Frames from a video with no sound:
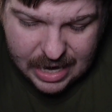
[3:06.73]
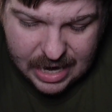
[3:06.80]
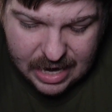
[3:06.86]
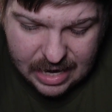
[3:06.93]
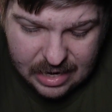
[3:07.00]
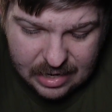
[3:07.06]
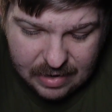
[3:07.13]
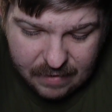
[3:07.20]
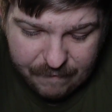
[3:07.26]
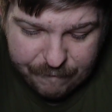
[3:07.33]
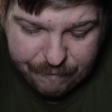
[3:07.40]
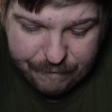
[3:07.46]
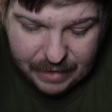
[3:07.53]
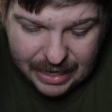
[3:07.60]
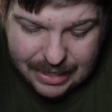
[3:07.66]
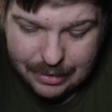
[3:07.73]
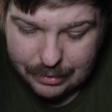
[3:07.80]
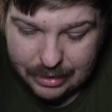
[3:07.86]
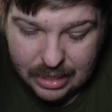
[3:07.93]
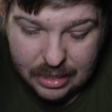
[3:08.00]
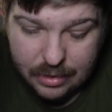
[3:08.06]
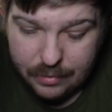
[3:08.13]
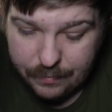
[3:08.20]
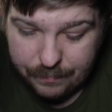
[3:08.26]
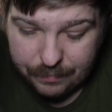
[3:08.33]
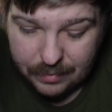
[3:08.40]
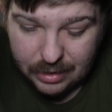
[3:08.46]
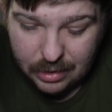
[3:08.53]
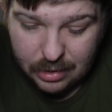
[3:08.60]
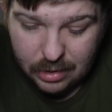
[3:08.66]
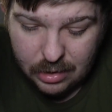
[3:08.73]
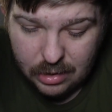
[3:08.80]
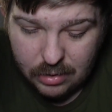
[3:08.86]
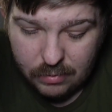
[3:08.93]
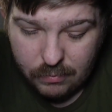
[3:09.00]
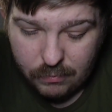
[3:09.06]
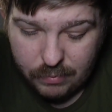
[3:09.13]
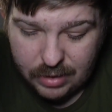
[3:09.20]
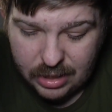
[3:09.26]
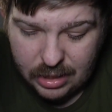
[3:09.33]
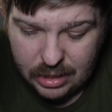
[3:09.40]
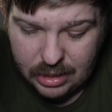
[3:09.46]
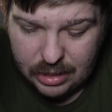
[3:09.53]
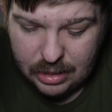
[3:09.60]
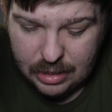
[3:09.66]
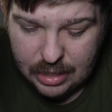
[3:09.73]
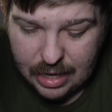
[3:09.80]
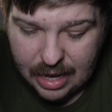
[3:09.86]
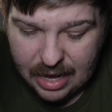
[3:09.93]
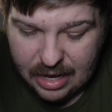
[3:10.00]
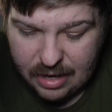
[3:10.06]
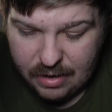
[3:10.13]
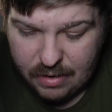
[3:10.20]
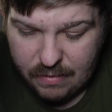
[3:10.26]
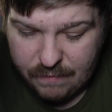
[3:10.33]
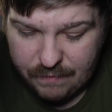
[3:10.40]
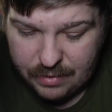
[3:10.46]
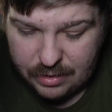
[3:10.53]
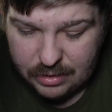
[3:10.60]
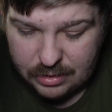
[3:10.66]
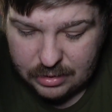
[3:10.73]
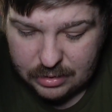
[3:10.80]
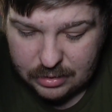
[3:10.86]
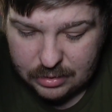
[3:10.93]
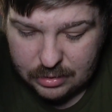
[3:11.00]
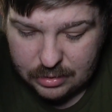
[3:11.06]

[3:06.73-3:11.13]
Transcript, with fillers: And finally, we have